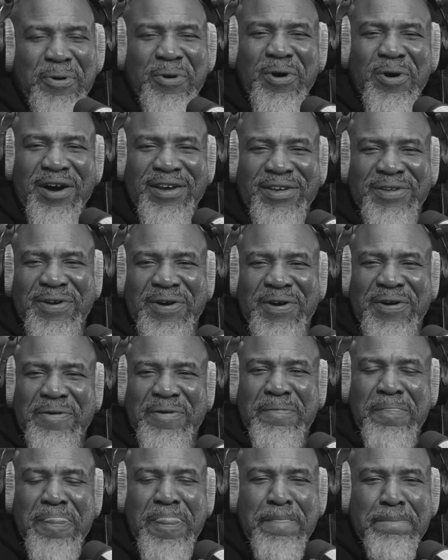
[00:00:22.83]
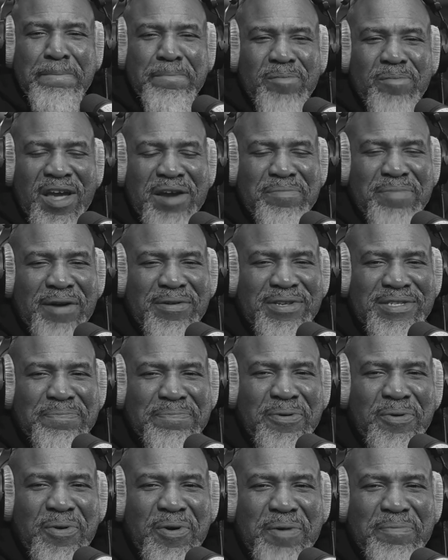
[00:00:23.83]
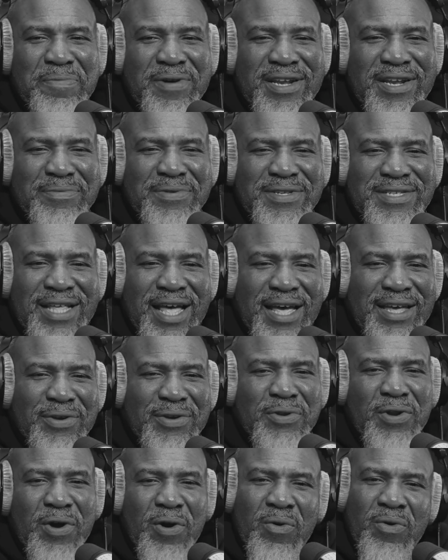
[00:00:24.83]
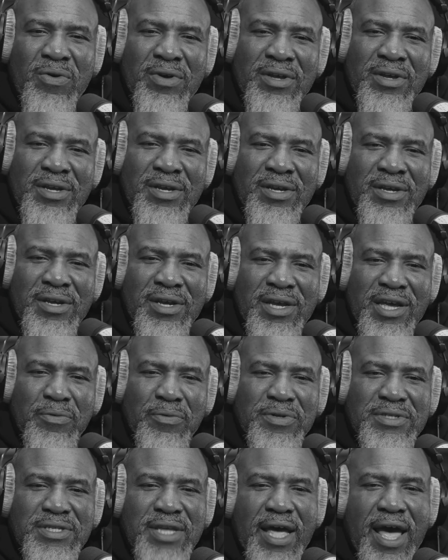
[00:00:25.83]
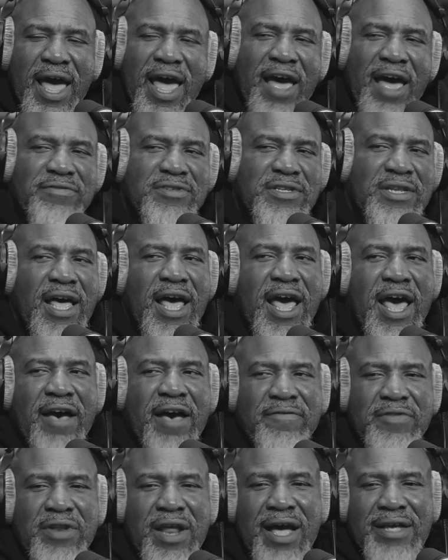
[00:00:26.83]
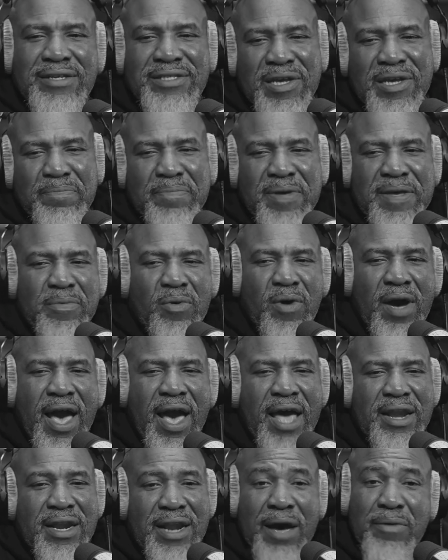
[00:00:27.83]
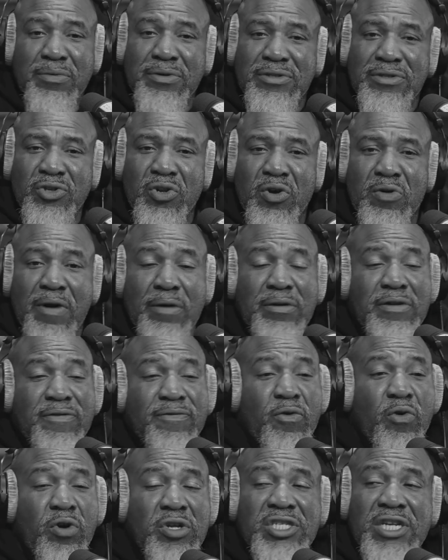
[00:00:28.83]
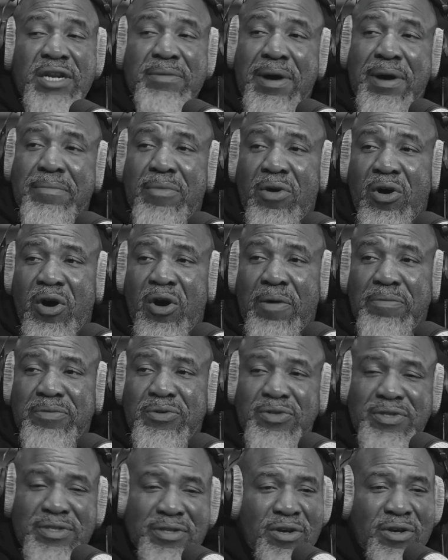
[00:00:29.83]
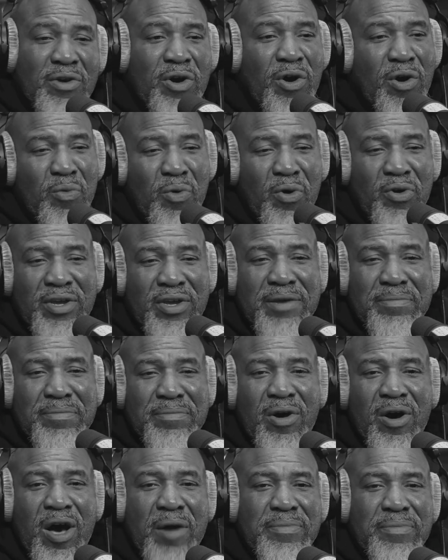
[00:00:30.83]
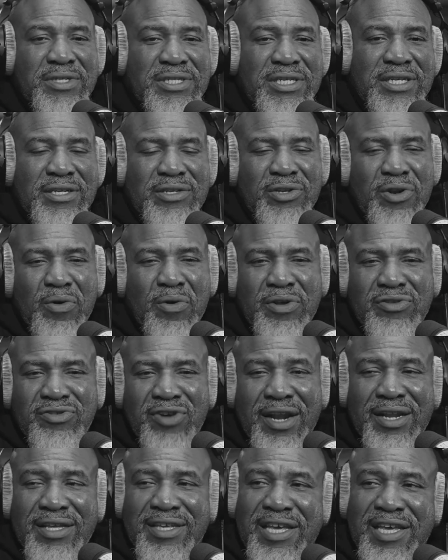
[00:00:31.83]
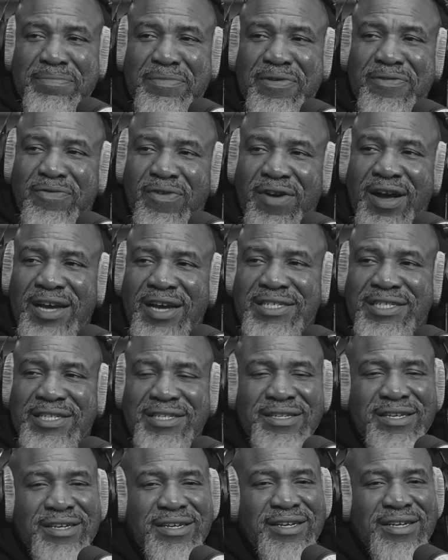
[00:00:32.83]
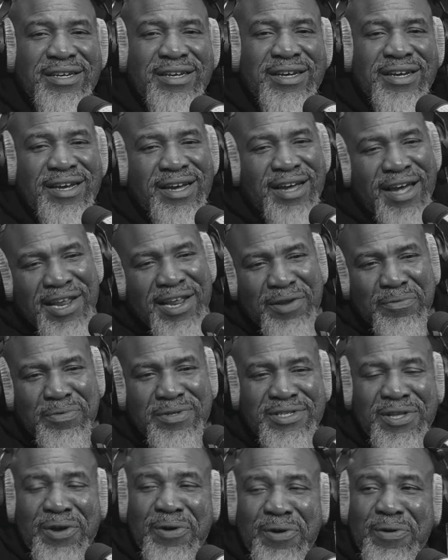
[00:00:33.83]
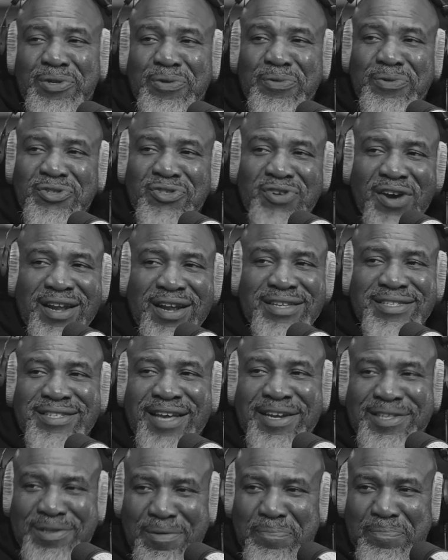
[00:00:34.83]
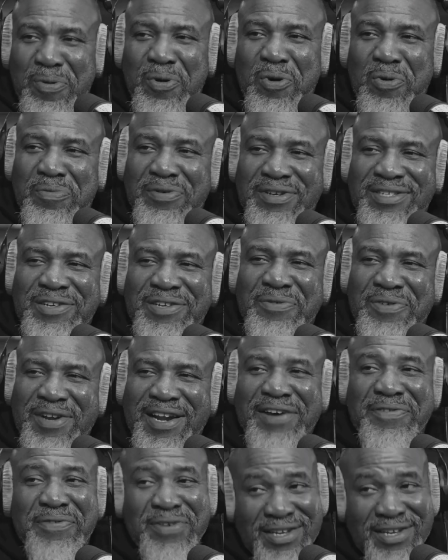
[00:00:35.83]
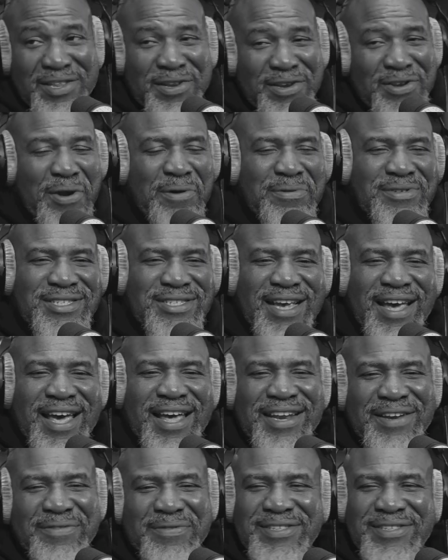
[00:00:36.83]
poor. You know, everybody was poor, but it was like, you know, it was the haves and the have-nots. Some people had it. I was fortunate. My mom's was a working mom, and she, you know, tried to keep me fresh, and there was those who was trying to take the Pumas or whatever. You know what I'm saying? It